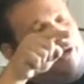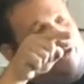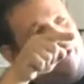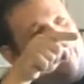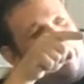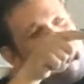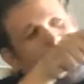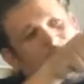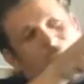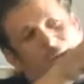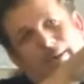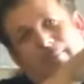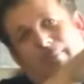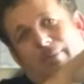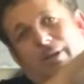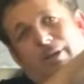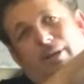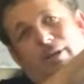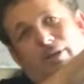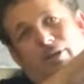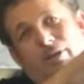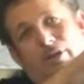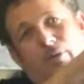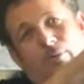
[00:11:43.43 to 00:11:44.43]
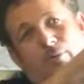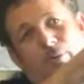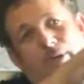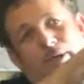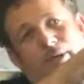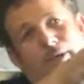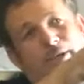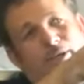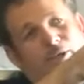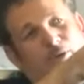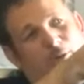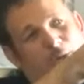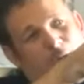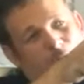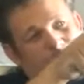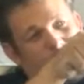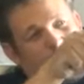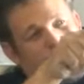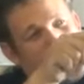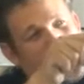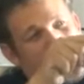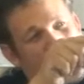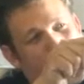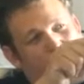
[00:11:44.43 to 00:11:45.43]
to aim, you would
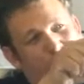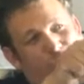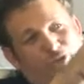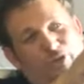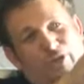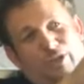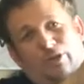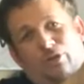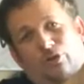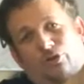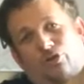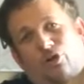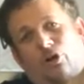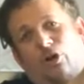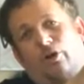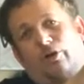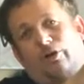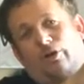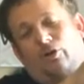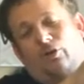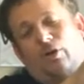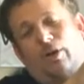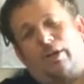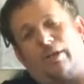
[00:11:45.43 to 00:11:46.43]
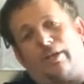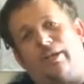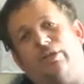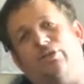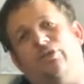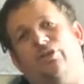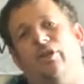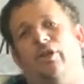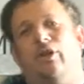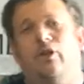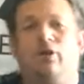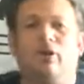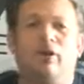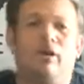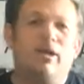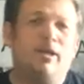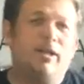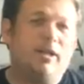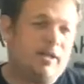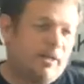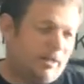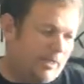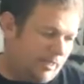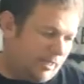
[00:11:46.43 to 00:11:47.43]
actually be able to see your target a lot easier,
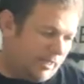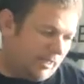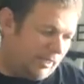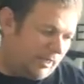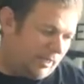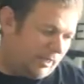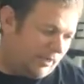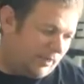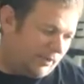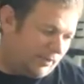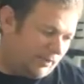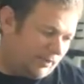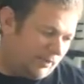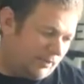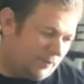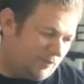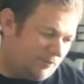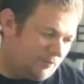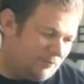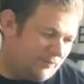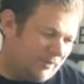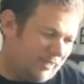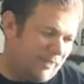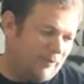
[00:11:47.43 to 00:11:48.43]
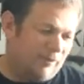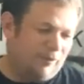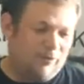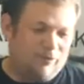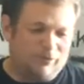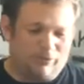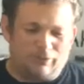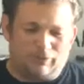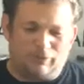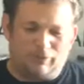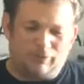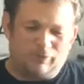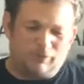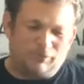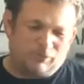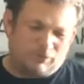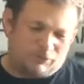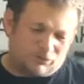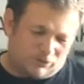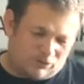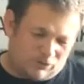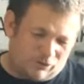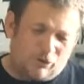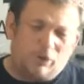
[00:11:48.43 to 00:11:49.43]
and it
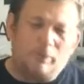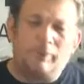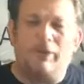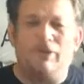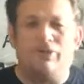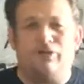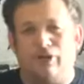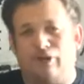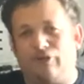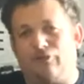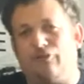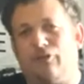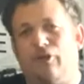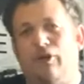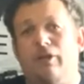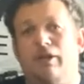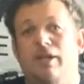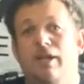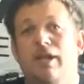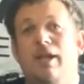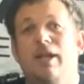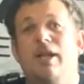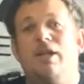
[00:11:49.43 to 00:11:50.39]
was a little bit different.